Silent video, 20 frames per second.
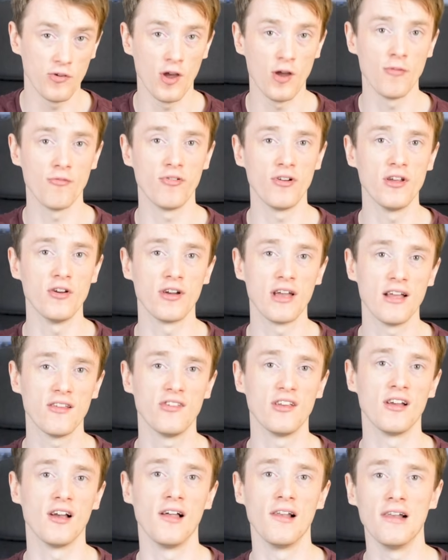hopefully you're
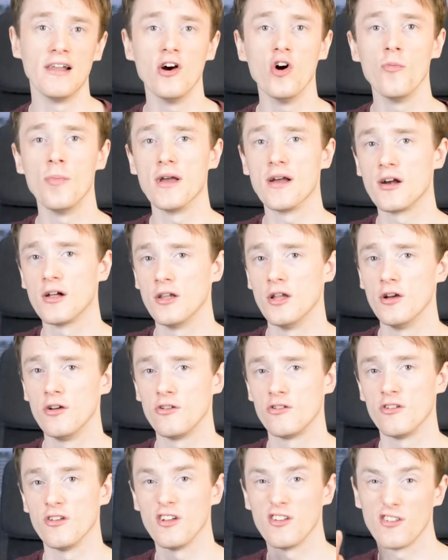getting a little bit
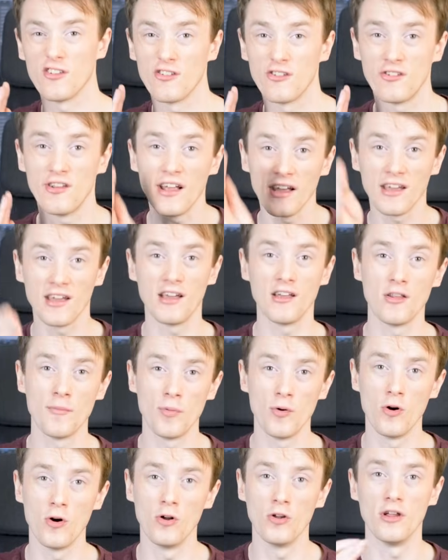closer to sinking the
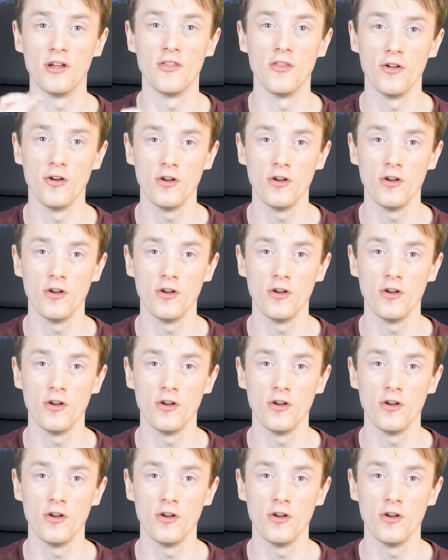ball in the